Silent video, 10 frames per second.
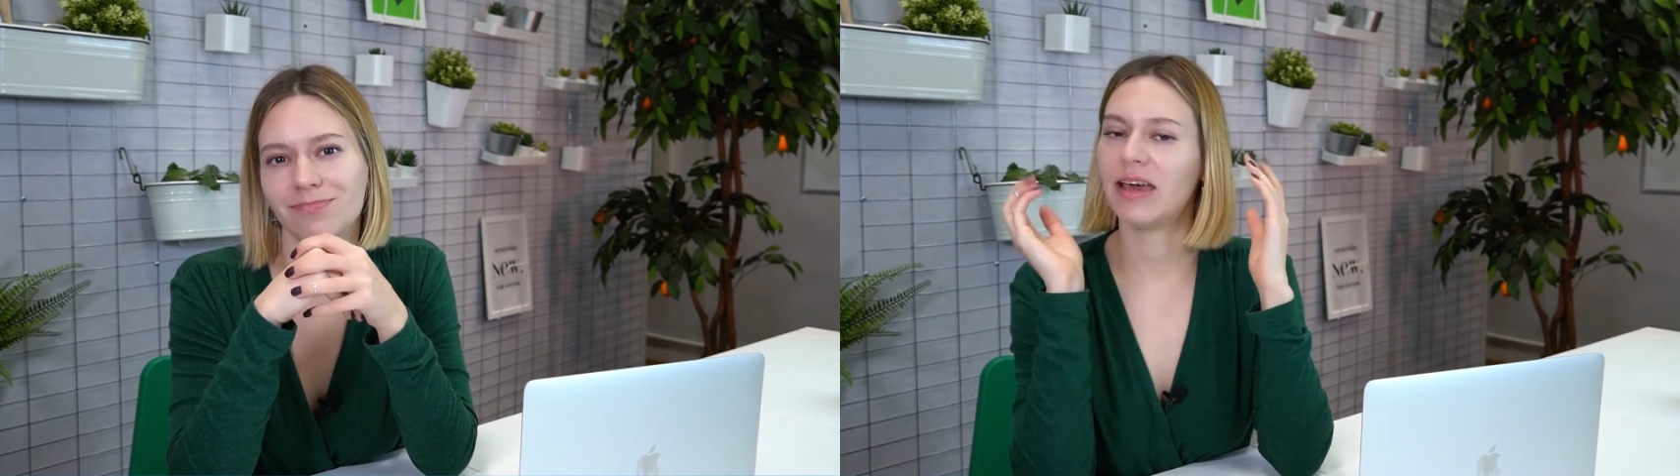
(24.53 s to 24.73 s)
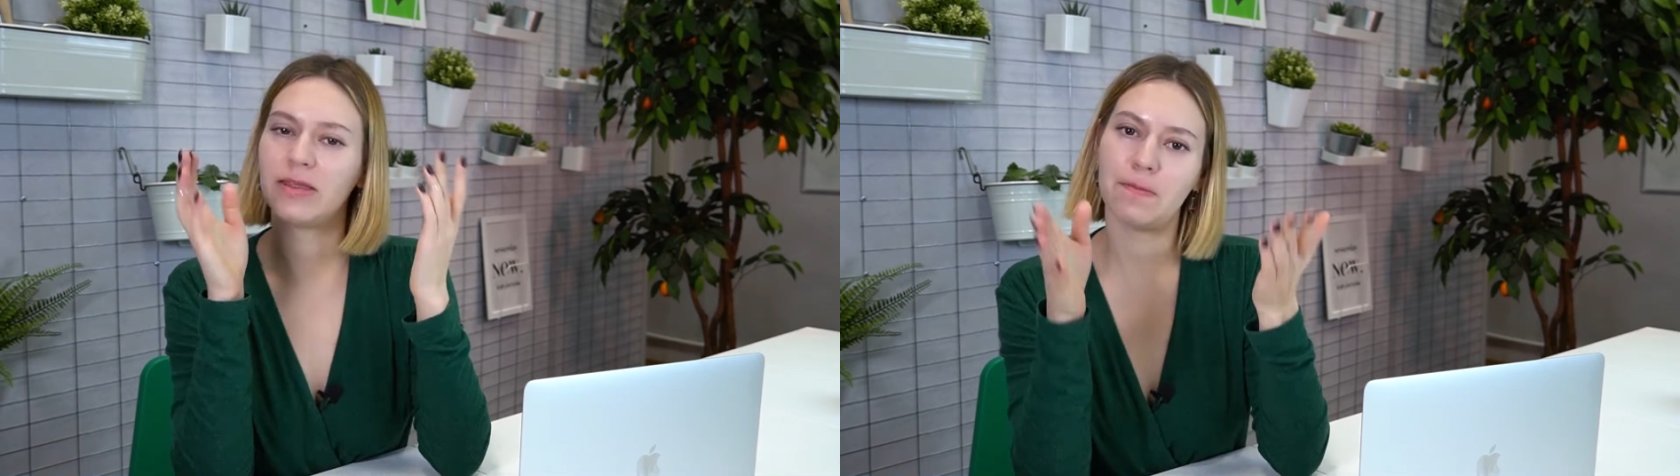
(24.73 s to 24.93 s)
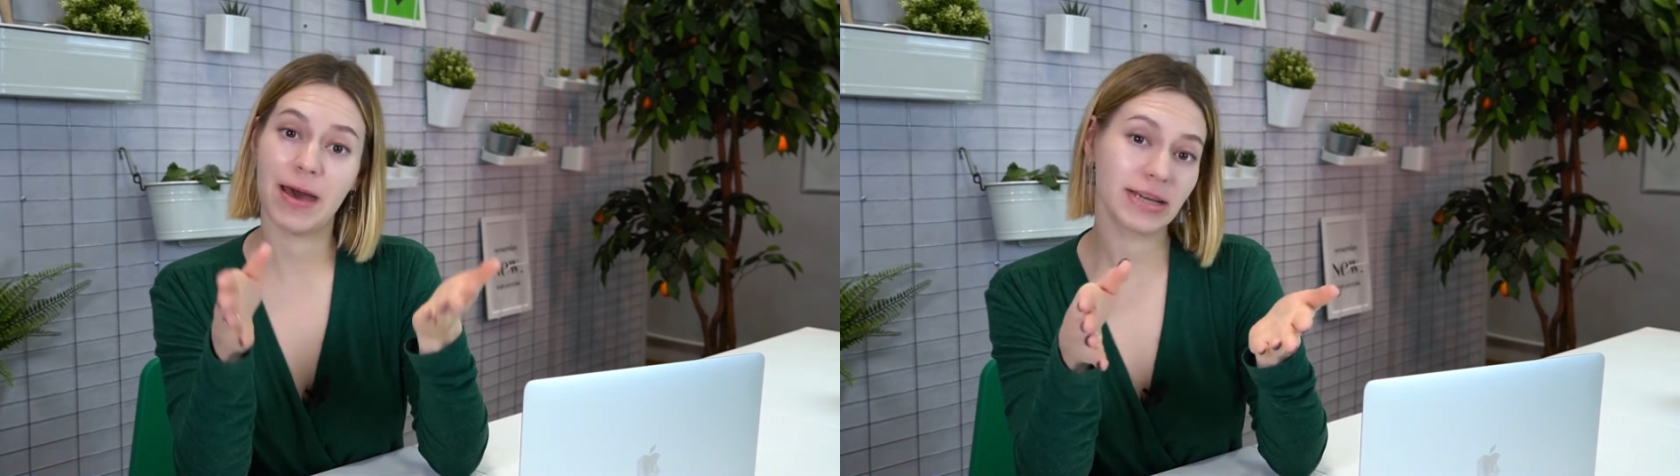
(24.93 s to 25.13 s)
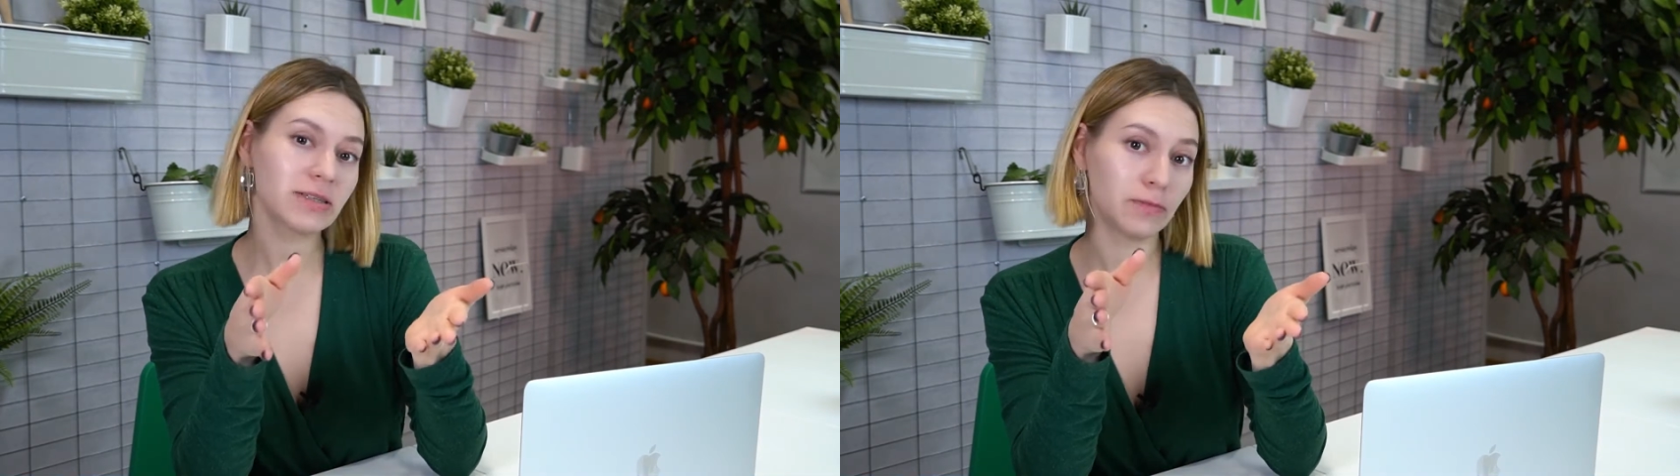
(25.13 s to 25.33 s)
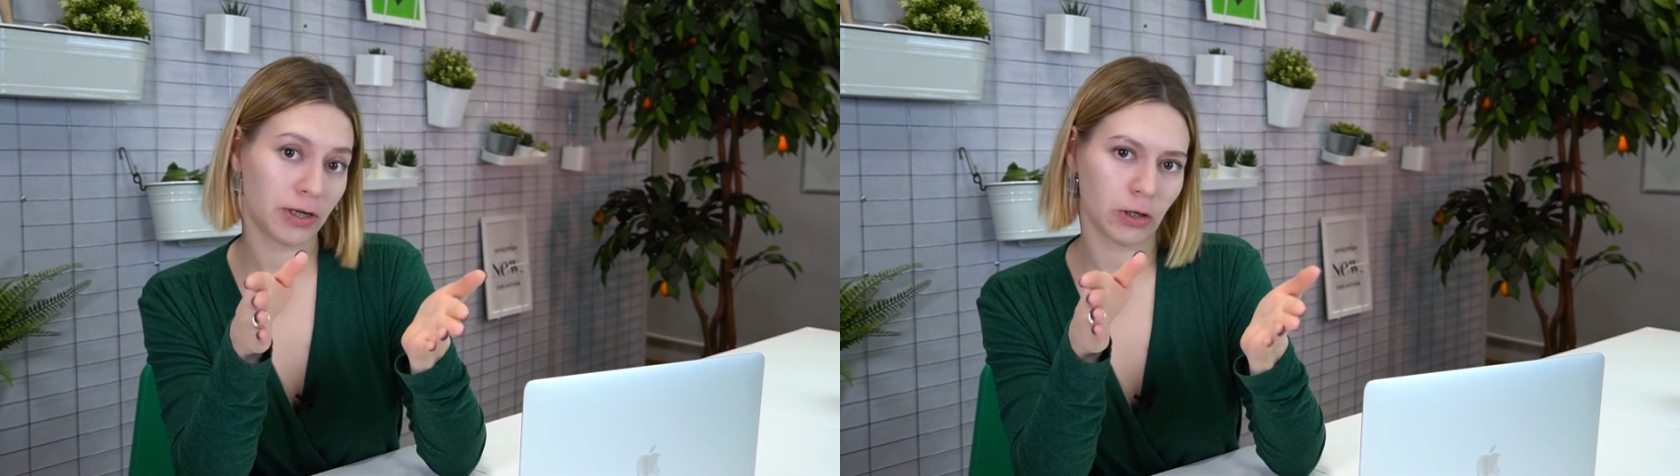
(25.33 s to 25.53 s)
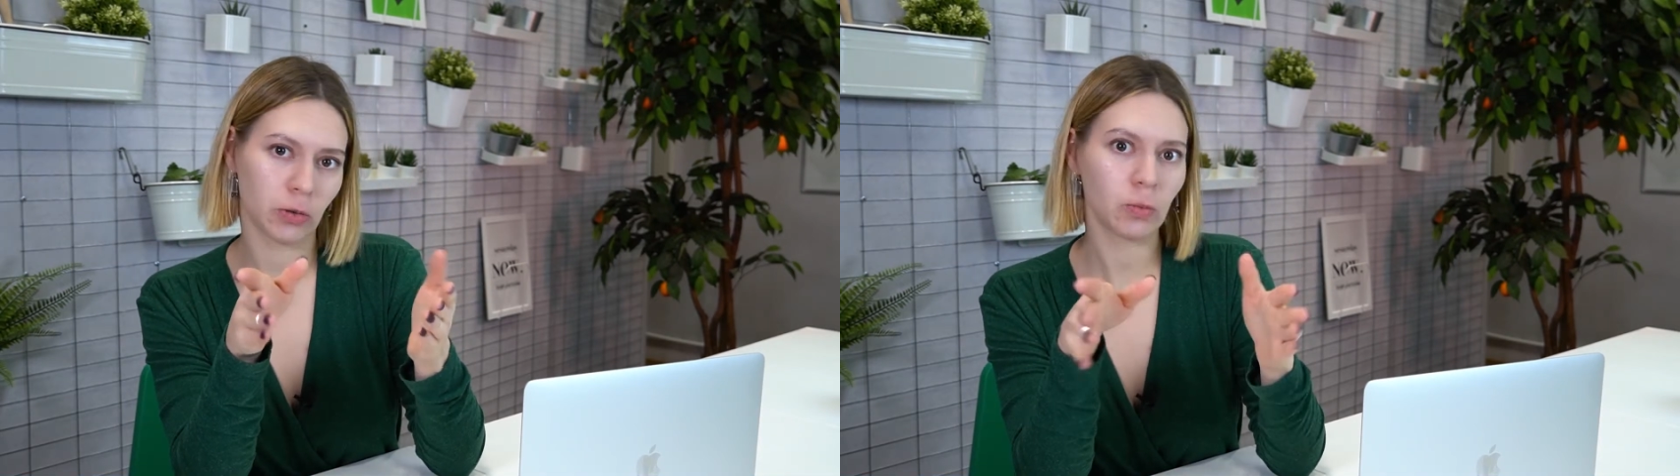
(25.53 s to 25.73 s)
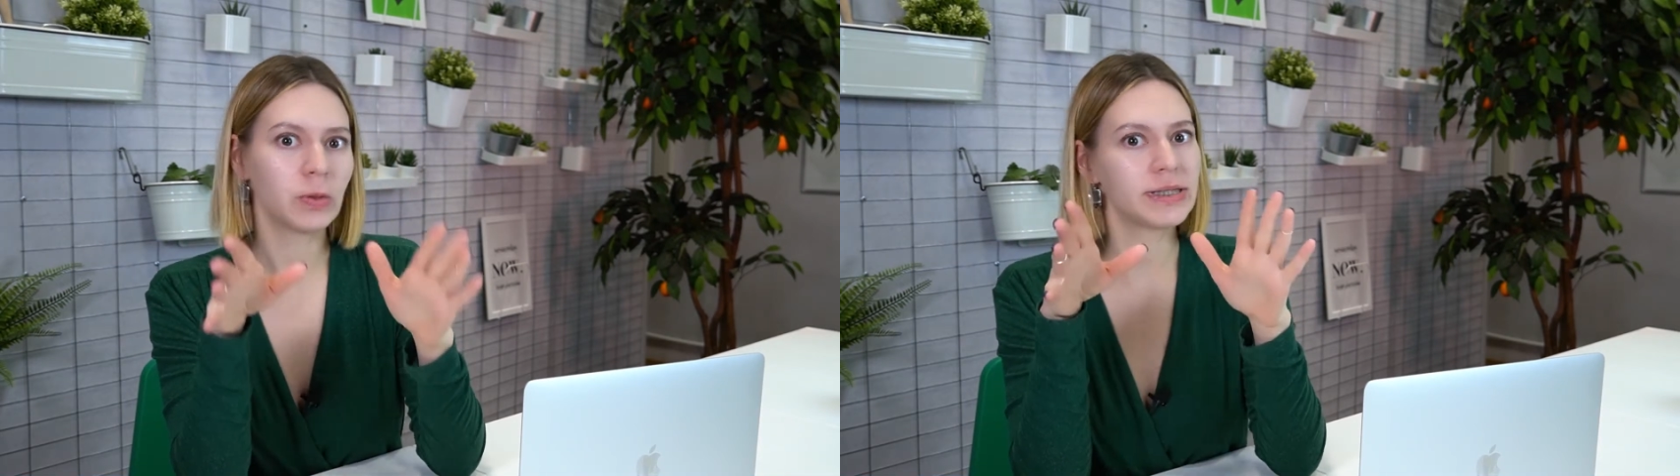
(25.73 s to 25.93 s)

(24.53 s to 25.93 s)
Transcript: In the past video, we